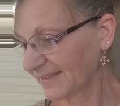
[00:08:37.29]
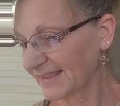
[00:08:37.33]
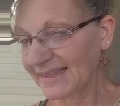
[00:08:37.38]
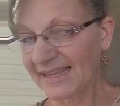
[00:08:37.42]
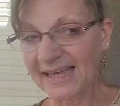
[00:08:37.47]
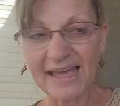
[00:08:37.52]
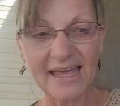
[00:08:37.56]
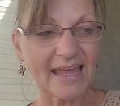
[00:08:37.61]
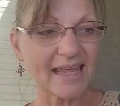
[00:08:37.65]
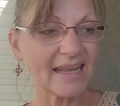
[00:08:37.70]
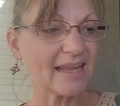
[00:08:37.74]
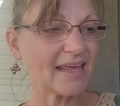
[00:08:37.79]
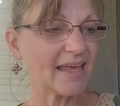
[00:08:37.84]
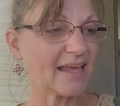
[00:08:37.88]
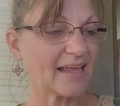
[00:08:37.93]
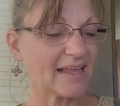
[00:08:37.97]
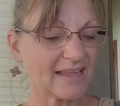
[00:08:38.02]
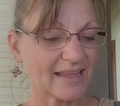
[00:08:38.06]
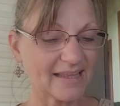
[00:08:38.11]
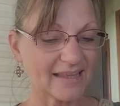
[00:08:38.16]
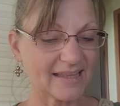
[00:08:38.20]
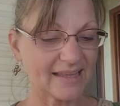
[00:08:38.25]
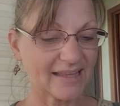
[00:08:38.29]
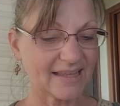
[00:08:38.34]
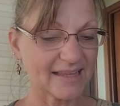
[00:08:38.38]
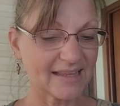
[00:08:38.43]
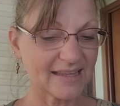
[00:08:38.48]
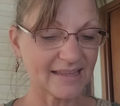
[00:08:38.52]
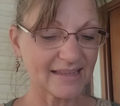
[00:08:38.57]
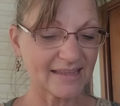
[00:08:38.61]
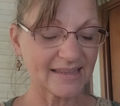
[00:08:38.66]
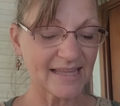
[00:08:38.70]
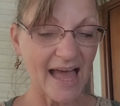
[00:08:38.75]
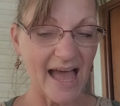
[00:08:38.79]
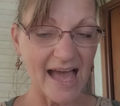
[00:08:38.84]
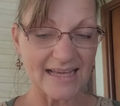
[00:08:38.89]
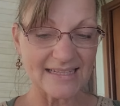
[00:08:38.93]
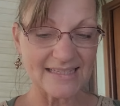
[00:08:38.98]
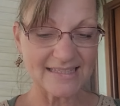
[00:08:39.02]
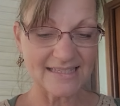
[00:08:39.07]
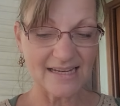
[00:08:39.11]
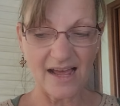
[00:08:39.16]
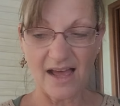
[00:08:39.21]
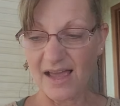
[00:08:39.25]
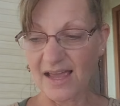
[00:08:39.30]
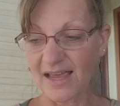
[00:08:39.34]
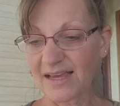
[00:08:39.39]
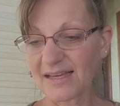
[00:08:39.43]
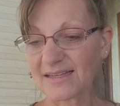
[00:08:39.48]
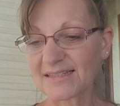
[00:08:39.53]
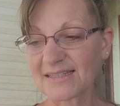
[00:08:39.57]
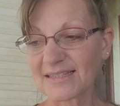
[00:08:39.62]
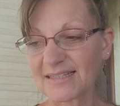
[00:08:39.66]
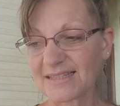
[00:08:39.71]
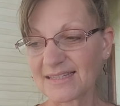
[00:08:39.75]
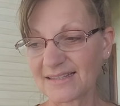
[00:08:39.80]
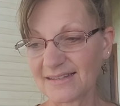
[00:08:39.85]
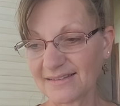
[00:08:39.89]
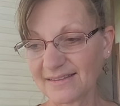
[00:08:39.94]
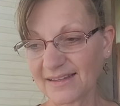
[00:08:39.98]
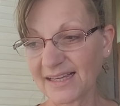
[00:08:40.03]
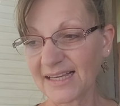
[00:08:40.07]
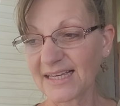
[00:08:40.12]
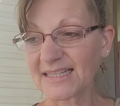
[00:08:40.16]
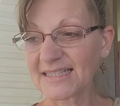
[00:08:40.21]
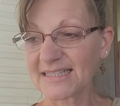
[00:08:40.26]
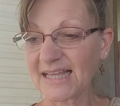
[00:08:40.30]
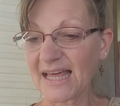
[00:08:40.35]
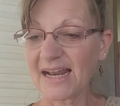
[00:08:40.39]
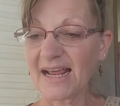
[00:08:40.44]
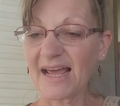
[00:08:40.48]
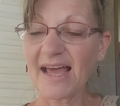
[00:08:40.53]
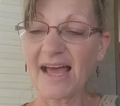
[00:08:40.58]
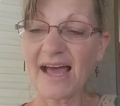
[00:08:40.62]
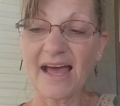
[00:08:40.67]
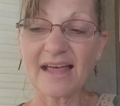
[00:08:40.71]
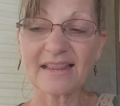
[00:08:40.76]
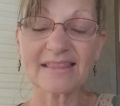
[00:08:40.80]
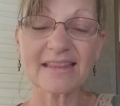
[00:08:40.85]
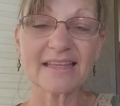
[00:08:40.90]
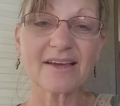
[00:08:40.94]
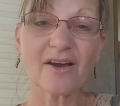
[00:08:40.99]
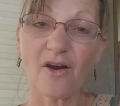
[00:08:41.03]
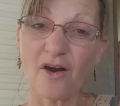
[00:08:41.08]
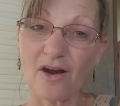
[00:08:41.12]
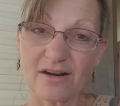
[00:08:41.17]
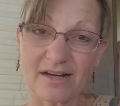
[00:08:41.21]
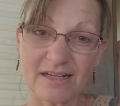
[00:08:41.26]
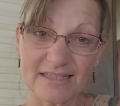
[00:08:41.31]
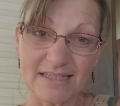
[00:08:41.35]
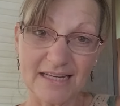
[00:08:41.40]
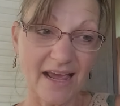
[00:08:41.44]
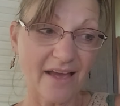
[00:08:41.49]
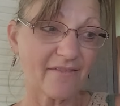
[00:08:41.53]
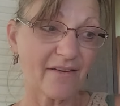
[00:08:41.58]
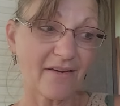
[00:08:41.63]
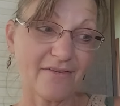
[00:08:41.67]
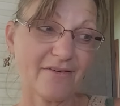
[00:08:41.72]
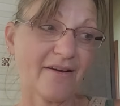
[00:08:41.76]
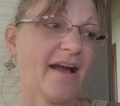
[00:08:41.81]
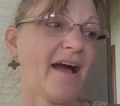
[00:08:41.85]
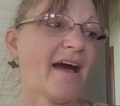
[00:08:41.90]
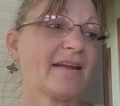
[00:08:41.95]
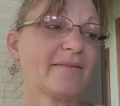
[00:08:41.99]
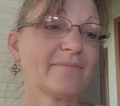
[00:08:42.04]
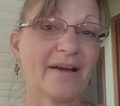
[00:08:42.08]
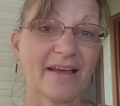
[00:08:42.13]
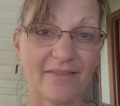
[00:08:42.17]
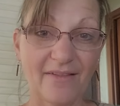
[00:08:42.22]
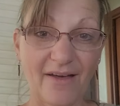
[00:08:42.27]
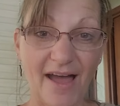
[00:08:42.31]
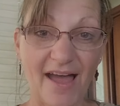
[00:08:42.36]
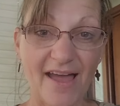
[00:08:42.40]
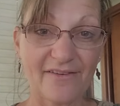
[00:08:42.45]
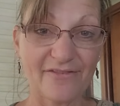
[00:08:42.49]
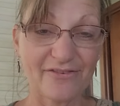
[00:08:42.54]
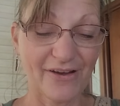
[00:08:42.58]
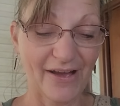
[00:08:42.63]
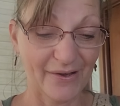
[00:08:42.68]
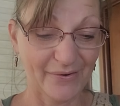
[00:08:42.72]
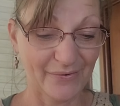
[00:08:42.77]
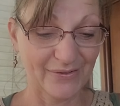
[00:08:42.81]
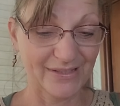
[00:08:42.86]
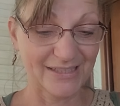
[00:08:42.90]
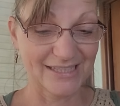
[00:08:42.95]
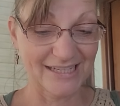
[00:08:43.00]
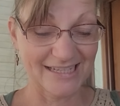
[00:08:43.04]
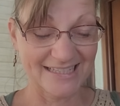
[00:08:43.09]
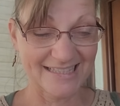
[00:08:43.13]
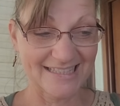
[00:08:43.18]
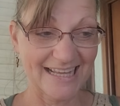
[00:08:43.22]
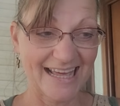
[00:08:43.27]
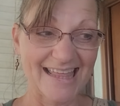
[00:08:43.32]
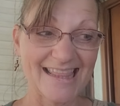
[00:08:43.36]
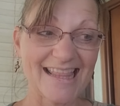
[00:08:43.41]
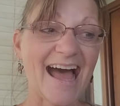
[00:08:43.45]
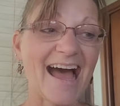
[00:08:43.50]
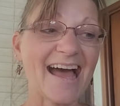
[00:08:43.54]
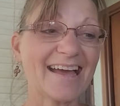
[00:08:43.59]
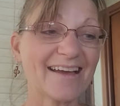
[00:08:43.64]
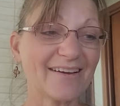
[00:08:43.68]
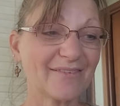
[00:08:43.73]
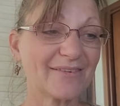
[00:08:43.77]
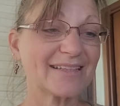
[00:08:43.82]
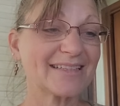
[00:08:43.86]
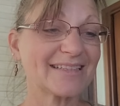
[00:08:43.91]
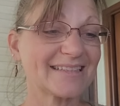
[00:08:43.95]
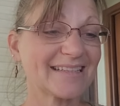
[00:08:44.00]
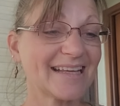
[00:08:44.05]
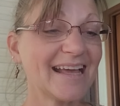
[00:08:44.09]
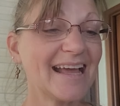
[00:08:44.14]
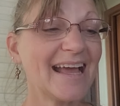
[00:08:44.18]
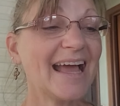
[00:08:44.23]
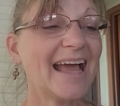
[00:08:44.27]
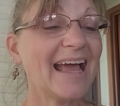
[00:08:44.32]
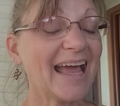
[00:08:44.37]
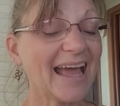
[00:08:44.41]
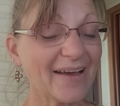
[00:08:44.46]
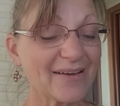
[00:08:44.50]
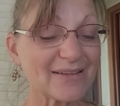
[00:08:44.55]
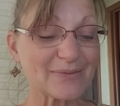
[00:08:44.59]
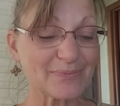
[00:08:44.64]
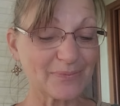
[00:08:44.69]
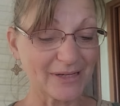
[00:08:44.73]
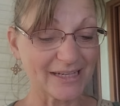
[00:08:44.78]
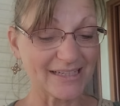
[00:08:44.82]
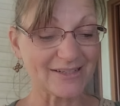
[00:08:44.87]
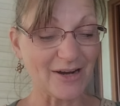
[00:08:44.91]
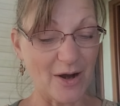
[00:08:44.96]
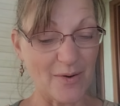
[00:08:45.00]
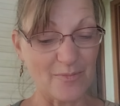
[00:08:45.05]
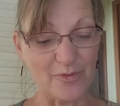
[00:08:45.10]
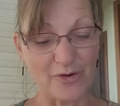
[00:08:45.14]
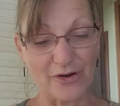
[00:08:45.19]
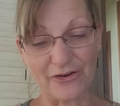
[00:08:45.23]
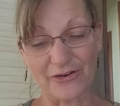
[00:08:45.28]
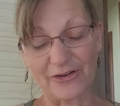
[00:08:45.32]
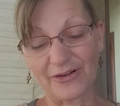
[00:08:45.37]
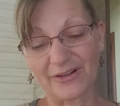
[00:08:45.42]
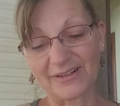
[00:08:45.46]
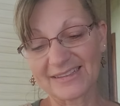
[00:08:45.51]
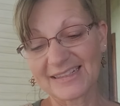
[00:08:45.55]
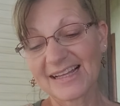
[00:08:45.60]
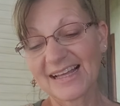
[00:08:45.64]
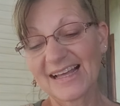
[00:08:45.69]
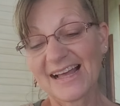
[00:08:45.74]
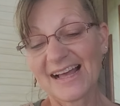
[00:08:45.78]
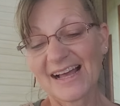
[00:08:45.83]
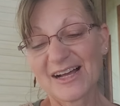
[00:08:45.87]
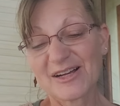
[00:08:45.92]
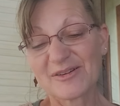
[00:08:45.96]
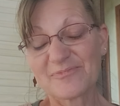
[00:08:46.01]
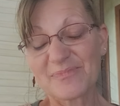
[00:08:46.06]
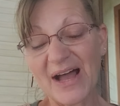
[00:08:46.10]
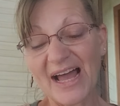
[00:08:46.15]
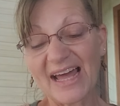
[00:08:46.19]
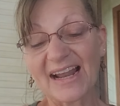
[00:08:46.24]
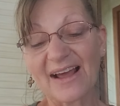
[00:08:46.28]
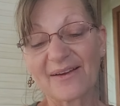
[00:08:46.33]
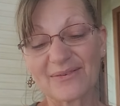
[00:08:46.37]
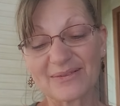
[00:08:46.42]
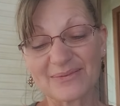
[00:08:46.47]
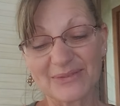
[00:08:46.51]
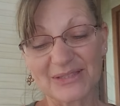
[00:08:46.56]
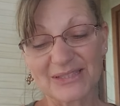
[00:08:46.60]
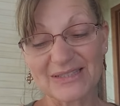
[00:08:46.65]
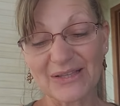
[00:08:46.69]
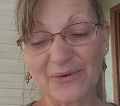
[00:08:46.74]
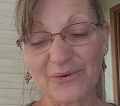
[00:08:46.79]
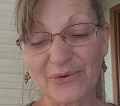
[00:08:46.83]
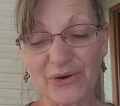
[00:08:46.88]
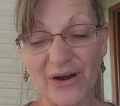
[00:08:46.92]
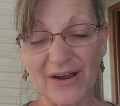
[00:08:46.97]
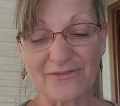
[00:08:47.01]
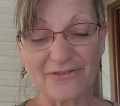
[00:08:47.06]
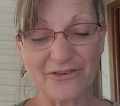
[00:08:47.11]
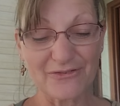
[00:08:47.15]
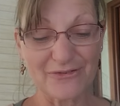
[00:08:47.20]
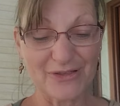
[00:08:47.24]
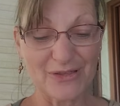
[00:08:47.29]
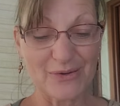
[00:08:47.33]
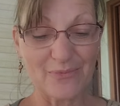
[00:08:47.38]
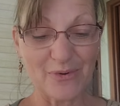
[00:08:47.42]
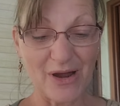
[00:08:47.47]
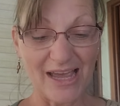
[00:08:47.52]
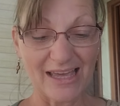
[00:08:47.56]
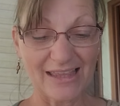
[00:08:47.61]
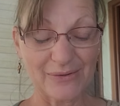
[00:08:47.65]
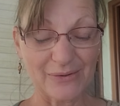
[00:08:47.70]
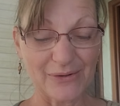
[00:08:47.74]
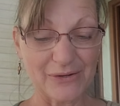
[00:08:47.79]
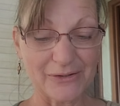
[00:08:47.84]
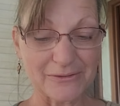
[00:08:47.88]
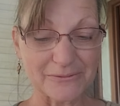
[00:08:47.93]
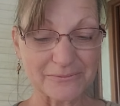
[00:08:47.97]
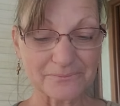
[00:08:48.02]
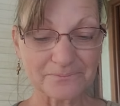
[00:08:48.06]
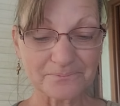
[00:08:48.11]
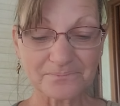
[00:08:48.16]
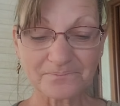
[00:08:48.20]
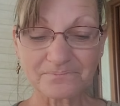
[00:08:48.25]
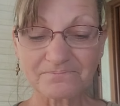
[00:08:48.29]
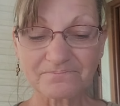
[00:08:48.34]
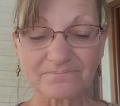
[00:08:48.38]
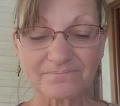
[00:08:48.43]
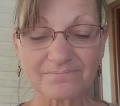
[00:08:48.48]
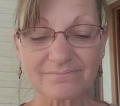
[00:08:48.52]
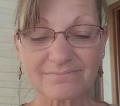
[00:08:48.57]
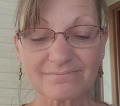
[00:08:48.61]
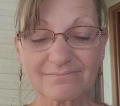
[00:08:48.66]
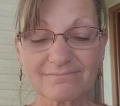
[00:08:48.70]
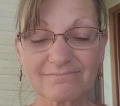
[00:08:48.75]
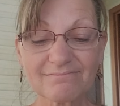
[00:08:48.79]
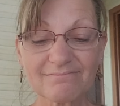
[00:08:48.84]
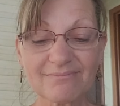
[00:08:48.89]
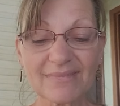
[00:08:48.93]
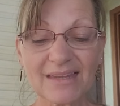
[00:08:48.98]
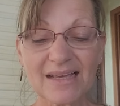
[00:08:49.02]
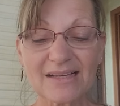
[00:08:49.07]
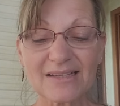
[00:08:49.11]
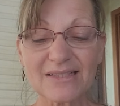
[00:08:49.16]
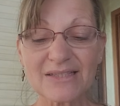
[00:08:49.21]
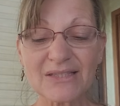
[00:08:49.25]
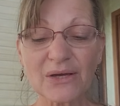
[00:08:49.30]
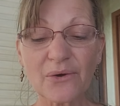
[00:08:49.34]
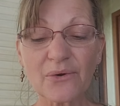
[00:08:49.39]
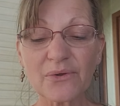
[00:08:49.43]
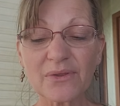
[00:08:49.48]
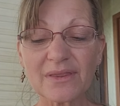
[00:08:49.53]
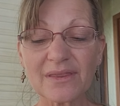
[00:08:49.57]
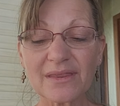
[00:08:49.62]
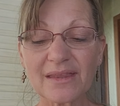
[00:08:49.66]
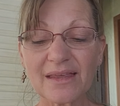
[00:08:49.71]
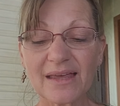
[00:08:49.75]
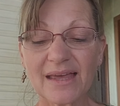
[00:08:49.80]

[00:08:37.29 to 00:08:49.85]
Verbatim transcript: then last night, like I said, I had the hardest day I've ever had in my life. I want to say that. It was, it was pretty darn brutal, but I've been so grateful for the breakthrough so